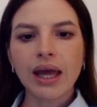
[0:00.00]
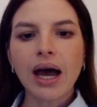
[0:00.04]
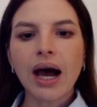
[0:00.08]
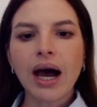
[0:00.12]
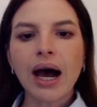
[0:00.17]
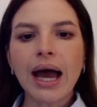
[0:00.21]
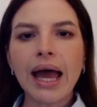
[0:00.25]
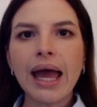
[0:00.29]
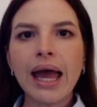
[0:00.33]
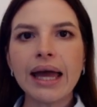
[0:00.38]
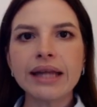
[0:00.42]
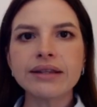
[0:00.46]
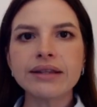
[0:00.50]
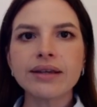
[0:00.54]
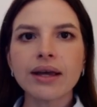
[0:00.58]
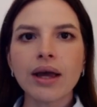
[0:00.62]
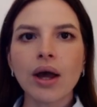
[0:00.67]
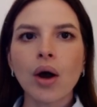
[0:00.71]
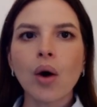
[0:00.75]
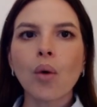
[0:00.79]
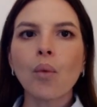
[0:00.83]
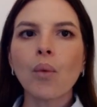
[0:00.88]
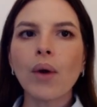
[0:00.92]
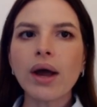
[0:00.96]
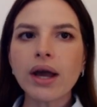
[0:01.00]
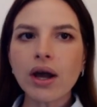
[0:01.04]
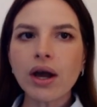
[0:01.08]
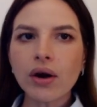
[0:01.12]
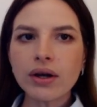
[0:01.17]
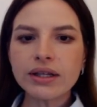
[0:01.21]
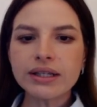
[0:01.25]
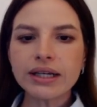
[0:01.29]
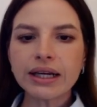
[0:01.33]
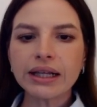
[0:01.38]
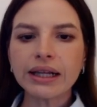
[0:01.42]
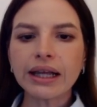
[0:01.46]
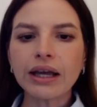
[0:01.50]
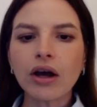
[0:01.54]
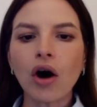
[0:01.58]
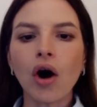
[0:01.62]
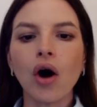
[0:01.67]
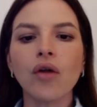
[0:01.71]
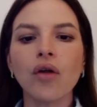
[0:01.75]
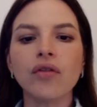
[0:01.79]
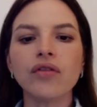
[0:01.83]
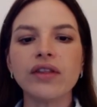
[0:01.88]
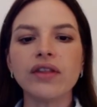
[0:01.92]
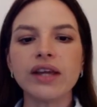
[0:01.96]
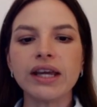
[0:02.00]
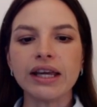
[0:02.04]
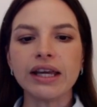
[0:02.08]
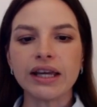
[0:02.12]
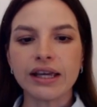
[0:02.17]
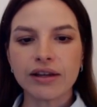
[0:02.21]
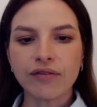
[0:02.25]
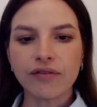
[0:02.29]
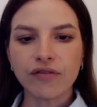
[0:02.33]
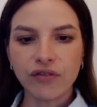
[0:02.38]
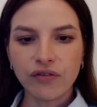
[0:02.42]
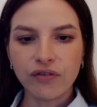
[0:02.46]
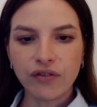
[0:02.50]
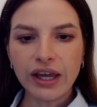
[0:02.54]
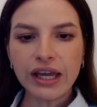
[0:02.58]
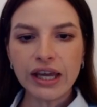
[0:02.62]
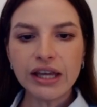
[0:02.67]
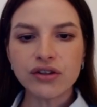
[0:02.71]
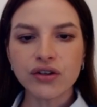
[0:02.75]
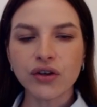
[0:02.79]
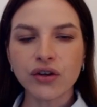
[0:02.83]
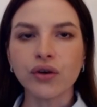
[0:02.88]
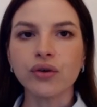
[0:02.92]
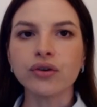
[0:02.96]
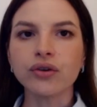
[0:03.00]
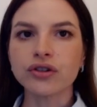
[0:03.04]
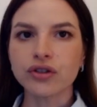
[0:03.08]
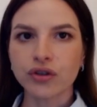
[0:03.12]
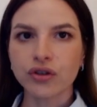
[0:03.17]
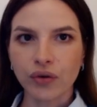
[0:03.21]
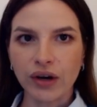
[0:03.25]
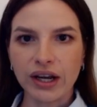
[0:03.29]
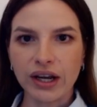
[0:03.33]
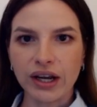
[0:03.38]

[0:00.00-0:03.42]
And we're going to click on the V2 screen